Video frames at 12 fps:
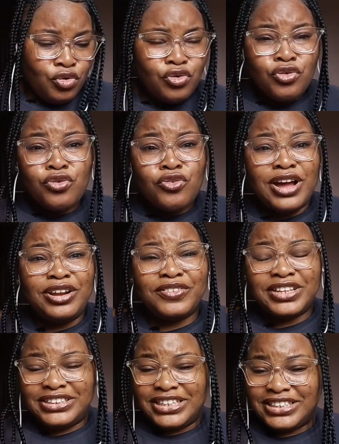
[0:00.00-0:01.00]
Ooh, I
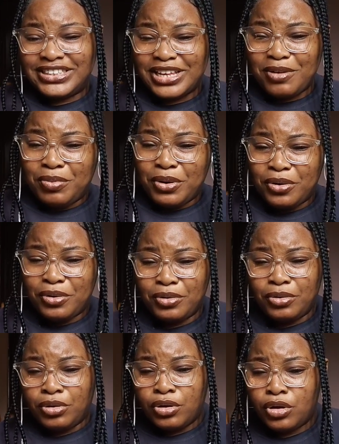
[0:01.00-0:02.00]
love the change in
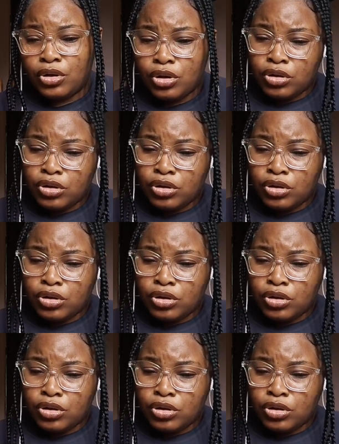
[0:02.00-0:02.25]
tempo!